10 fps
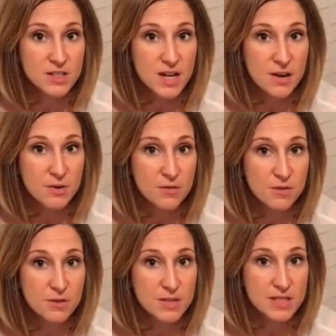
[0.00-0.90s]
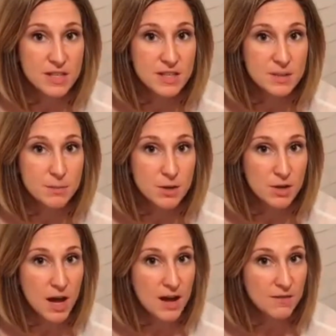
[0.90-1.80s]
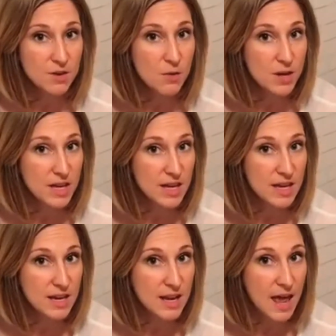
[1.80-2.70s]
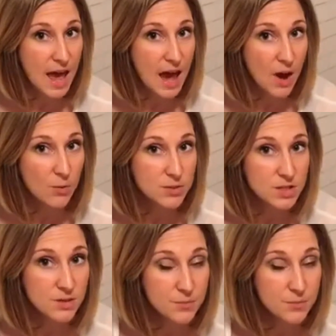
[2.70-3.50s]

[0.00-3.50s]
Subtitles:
and I don't know if you can see this, but you're kind of going in and out.